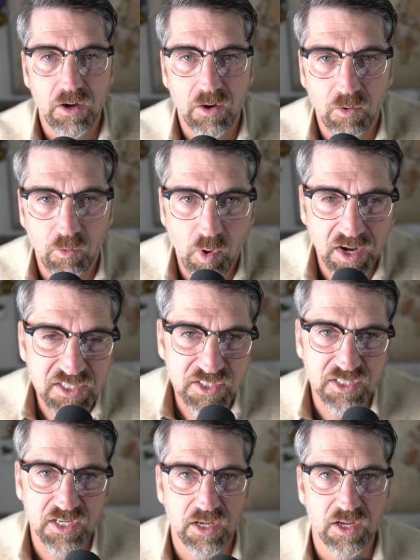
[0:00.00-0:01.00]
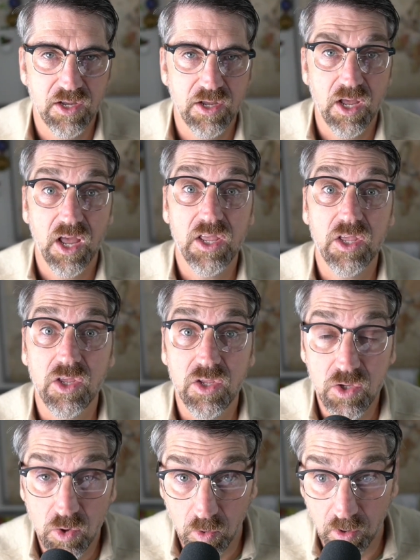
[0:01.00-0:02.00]
What's
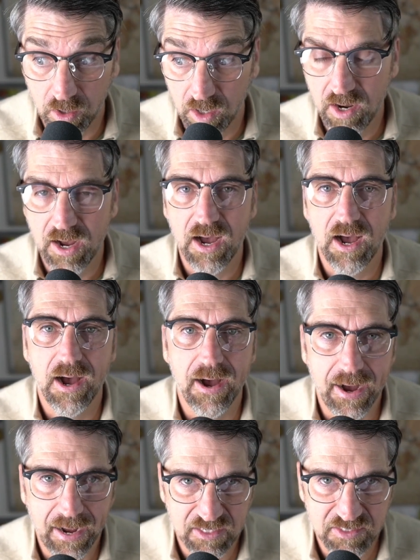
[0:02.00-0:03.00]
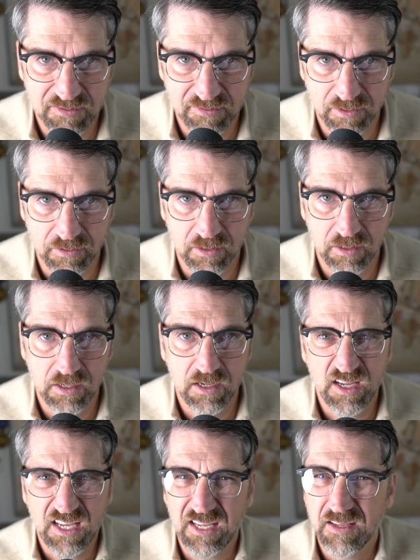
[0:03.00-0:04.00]
your oxygen?
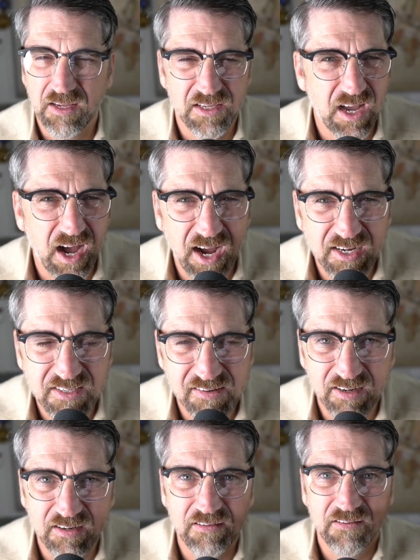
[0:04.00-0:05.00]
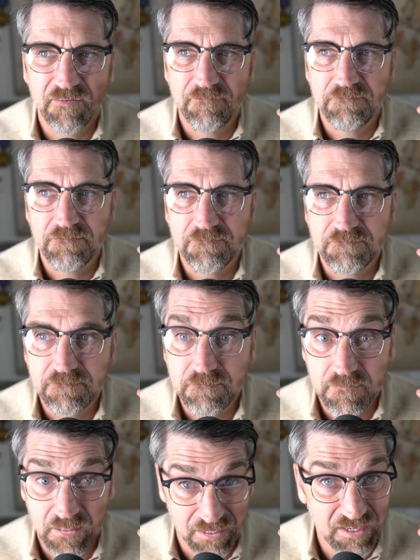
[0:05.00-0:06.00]
Oxygen
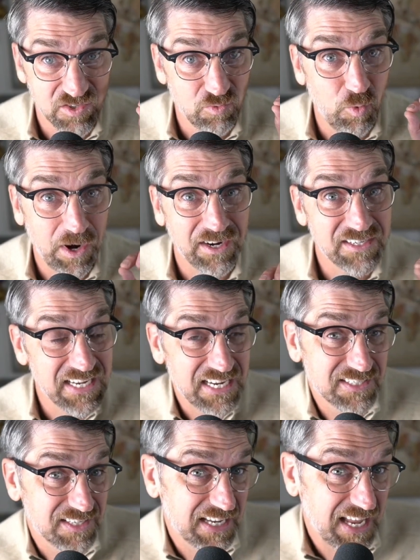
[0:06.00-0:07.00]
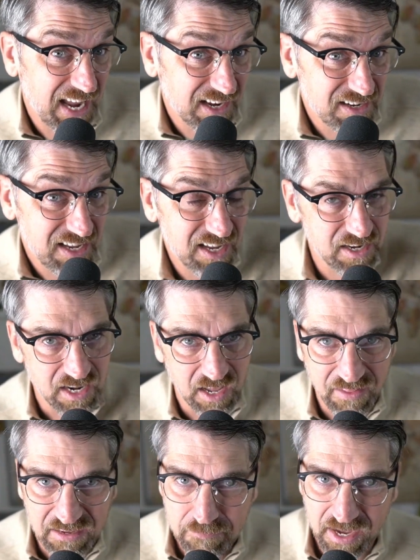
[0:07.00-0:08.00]
is where it tastes like candy and not
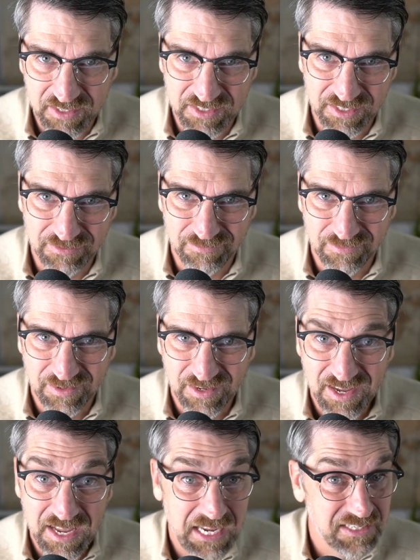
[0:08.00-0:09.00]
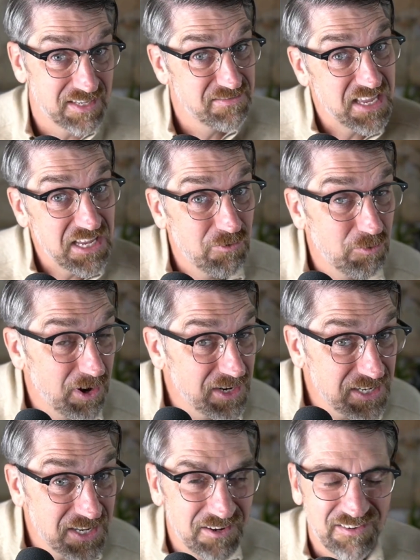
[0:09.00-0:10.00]
like medicine. It's the thing you want to
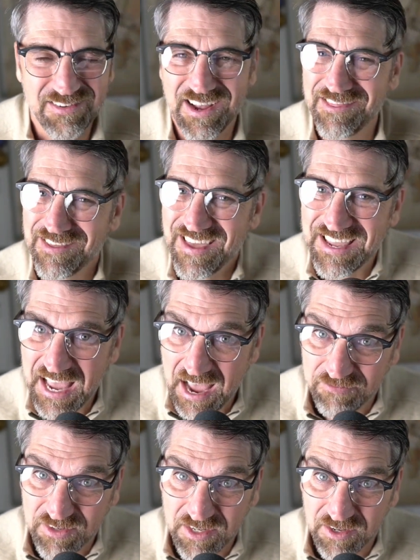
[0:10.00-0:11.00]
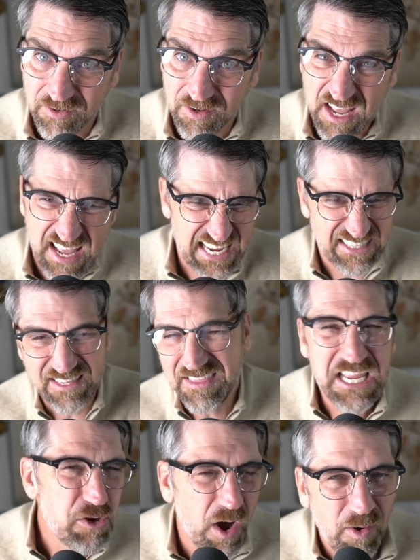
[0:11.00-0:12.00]
do, not the thing you have to do. It's the thing
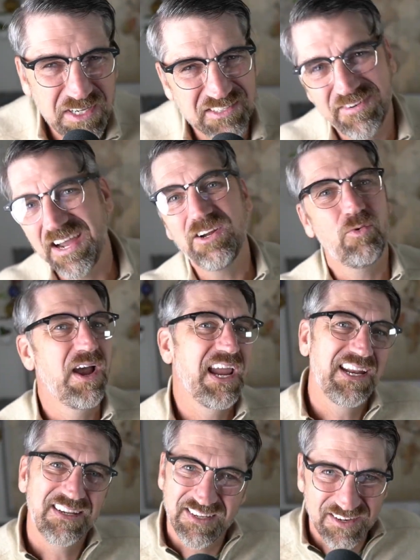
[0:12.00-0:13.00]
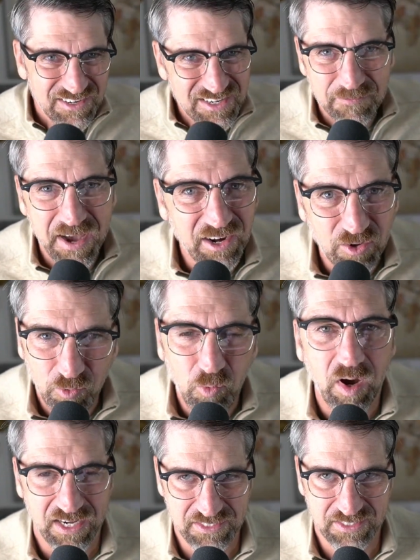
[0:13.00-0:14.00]
you always find a way to do it no matter
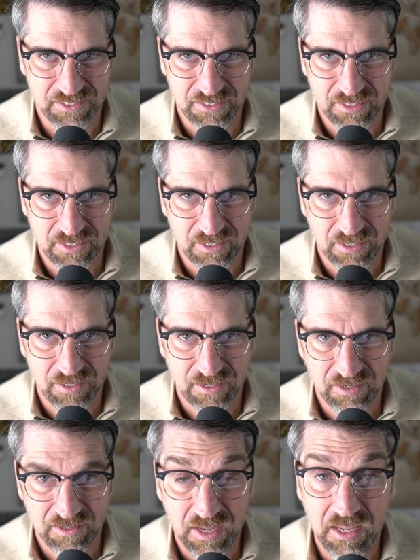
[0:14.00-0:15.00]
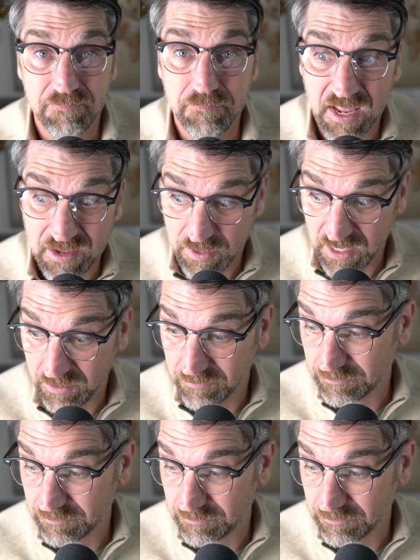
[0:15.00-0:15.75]
what. And maybe,